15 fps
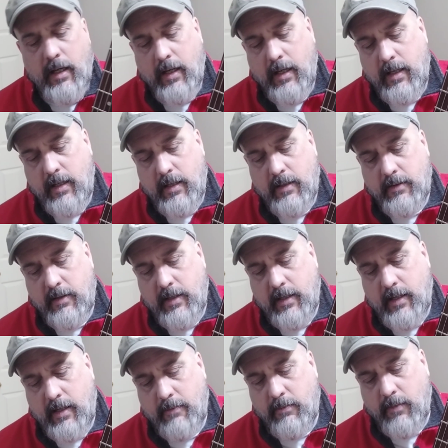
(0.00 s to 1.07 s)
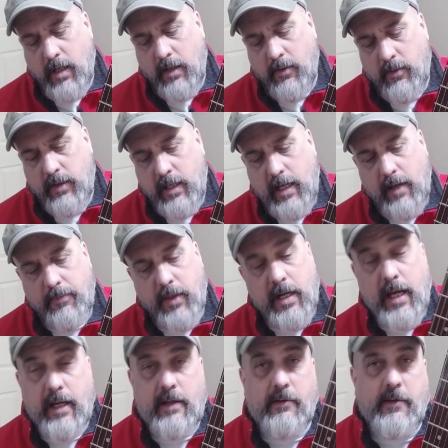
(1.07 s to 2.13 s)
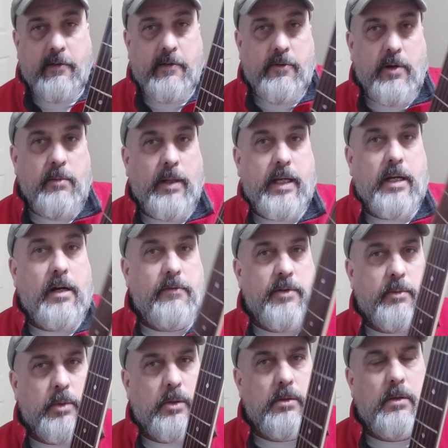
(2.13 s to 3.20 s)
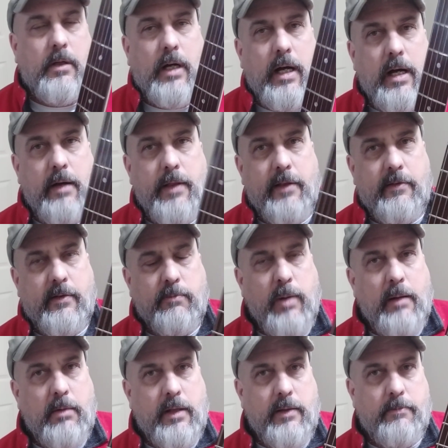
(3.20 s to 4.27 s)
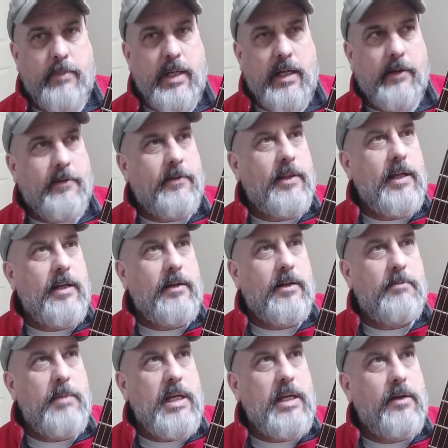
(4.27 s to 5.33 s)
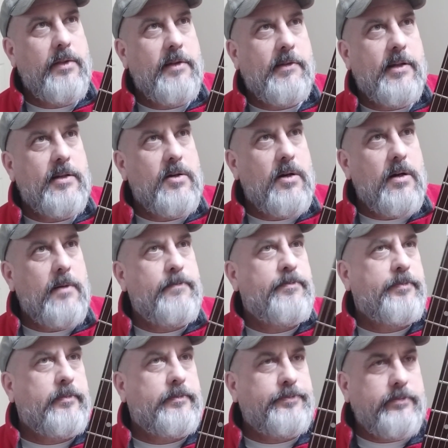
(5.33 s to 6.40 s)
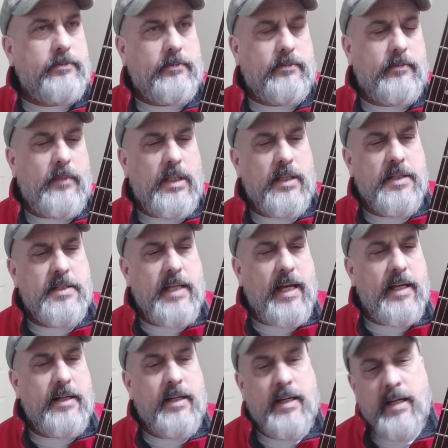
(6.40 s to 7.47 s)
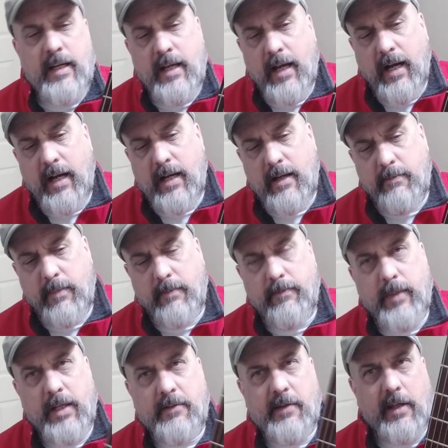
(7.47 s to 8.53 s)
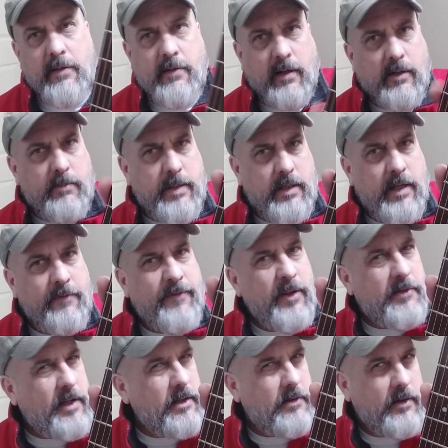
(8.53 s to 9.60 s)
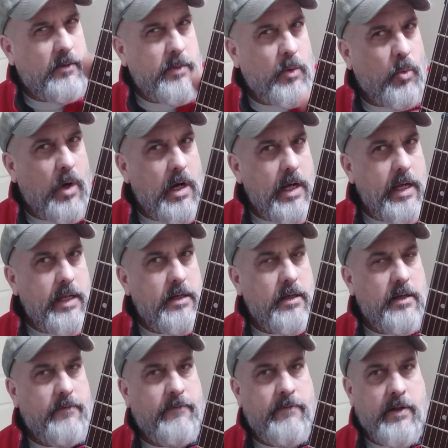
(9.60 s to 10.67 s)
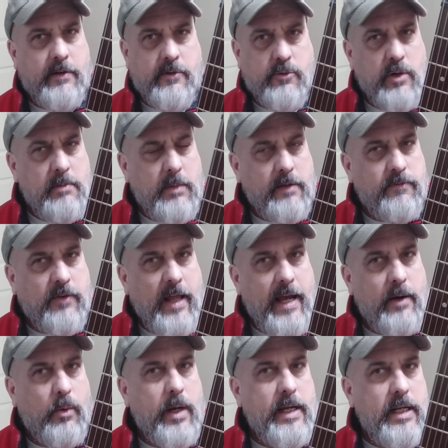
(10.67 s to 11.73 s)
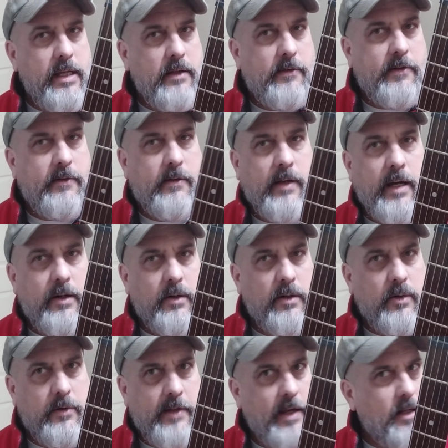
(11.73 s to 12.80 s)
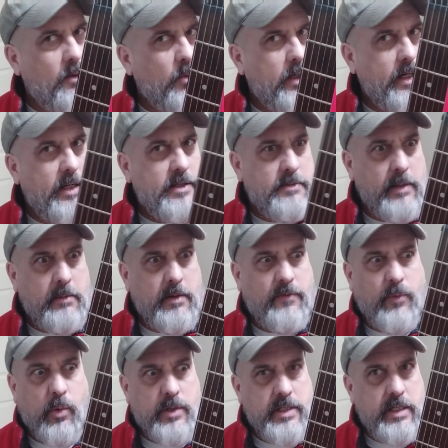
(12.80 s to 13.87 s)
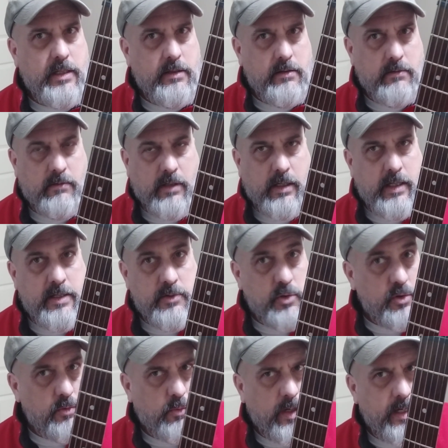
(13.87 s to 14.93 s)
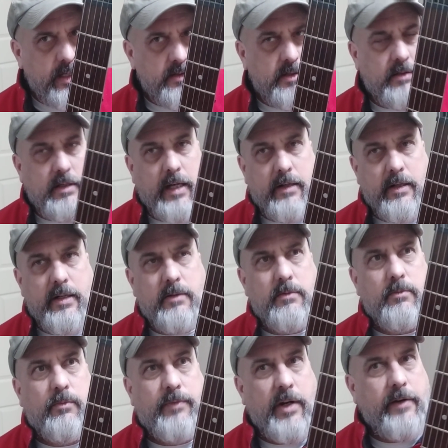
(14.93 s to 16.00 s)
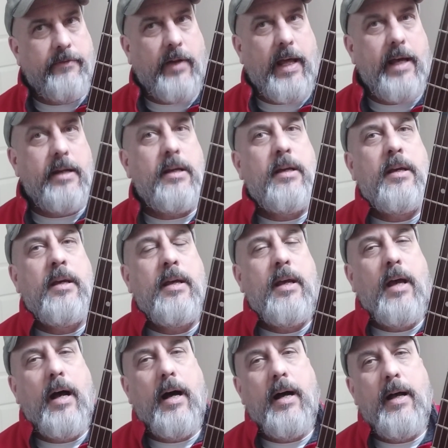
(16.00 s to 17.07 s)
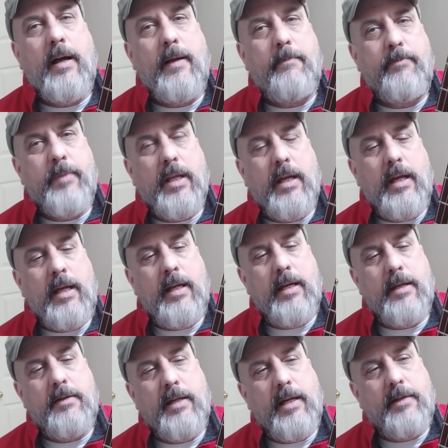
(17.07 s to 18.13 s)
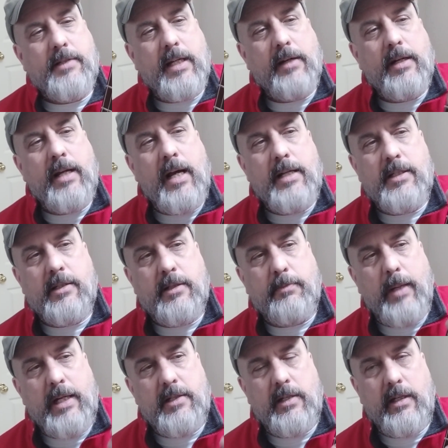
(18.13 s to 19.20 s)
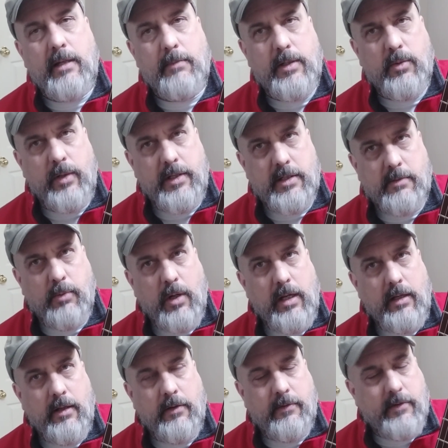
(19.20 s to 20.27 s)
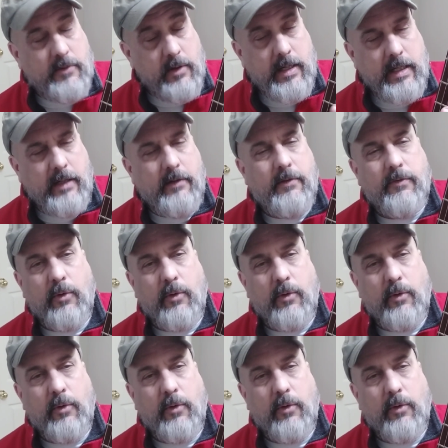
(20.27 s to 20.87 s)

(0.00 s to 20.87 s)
than that, the neck is extremely comfortable. That's probably the biggest thing to me on this guitar, is that it's a little bit, it feels like it's a little bit wide, extremely flat radius. I don't know exactly what it is, maybe a 14-inch radius, I don't know, very flat. It's got nice spacing in between the strings